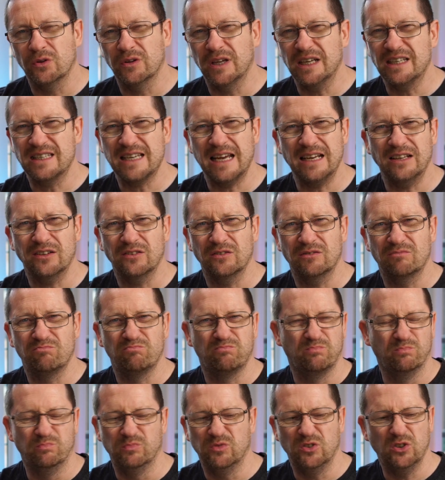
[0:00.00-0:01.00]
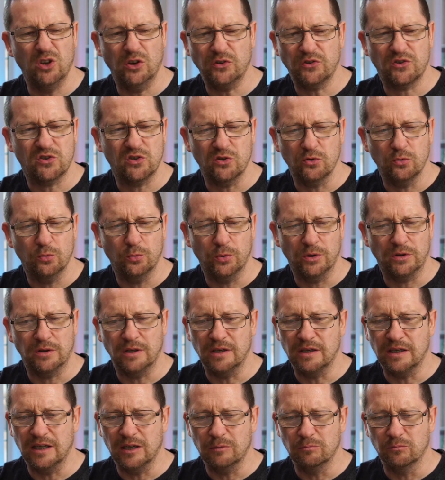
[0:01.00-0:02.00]
They tend not to with
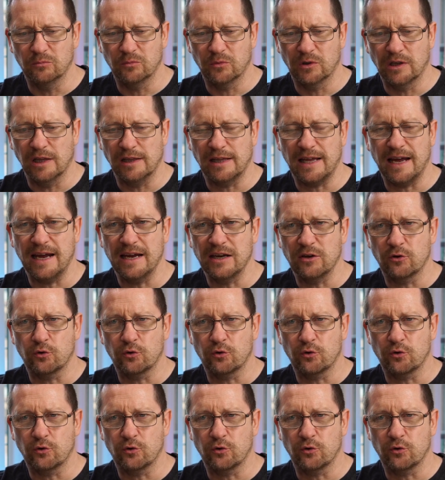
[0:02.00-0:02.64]
the Lion